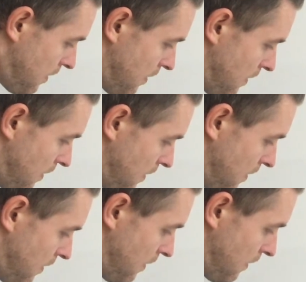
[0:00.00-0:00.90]

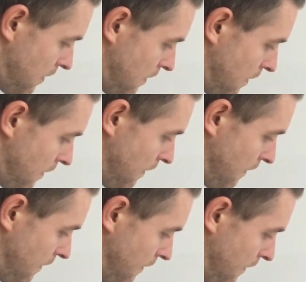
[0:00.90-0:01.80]

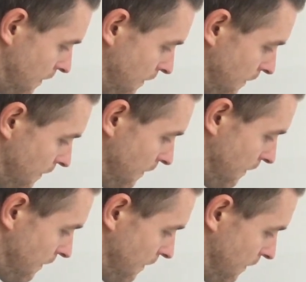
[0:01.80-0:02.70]

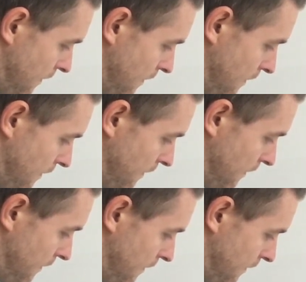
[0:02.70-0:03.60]

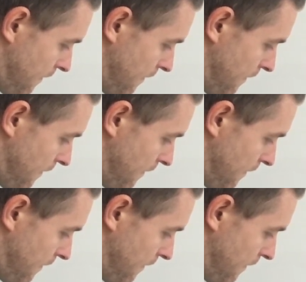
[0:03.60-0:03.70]
[no speech]